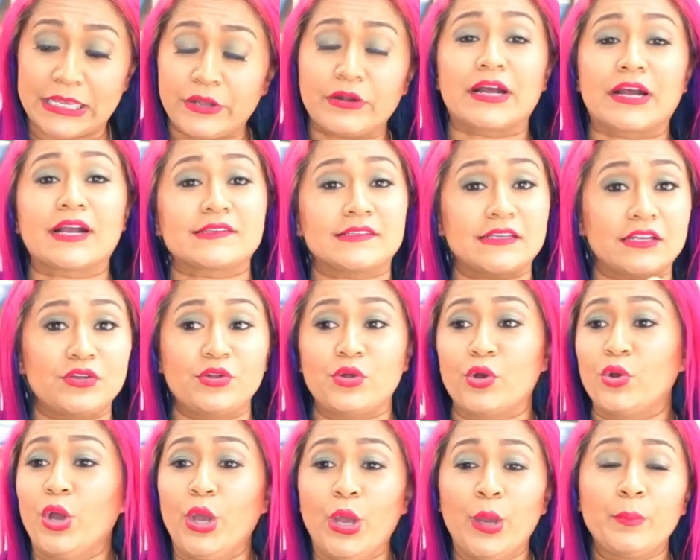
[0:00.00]
Like I said, you know,
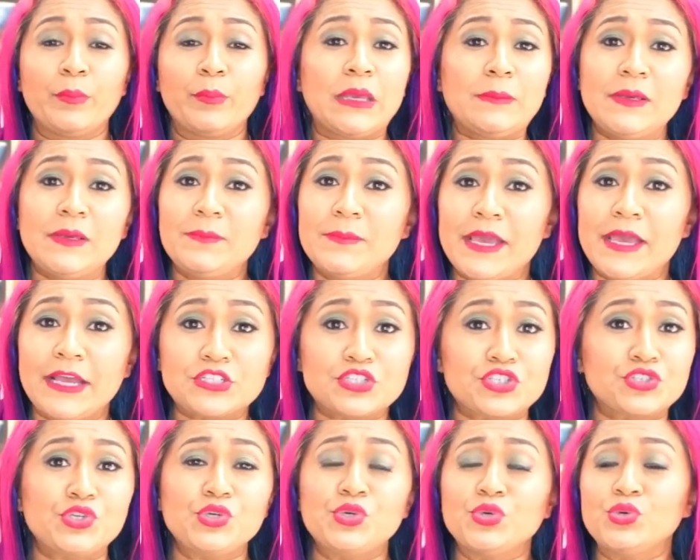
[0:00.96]
maybe make
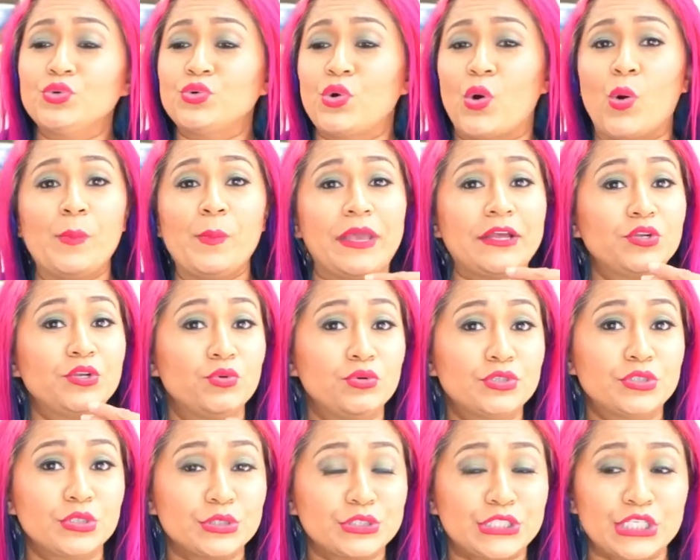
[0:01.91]
stew or make
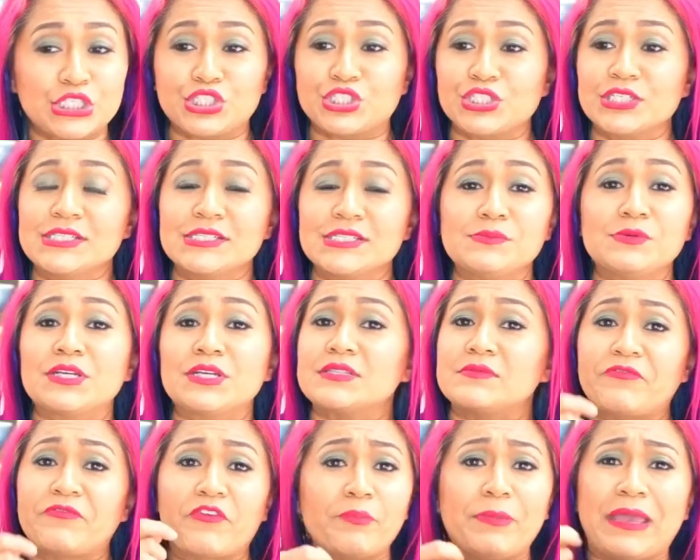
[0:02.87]
noodle dishes, because
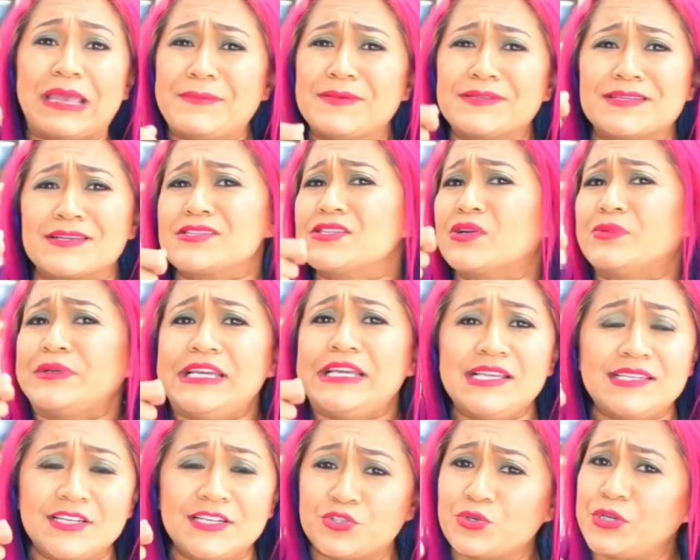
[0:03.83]
for babies it's so
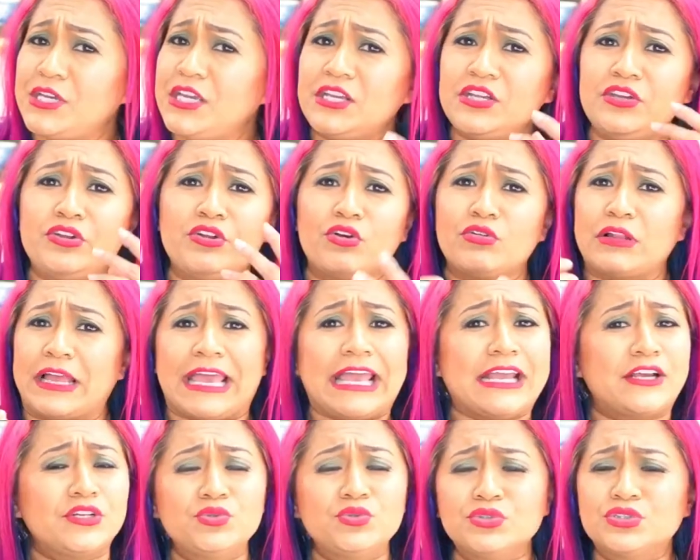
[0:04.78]
easy to eat, you know, egg
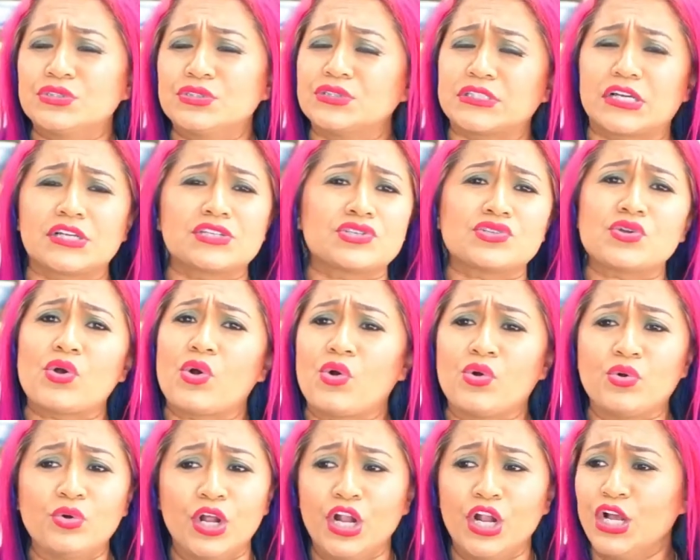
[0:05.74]
noodles are so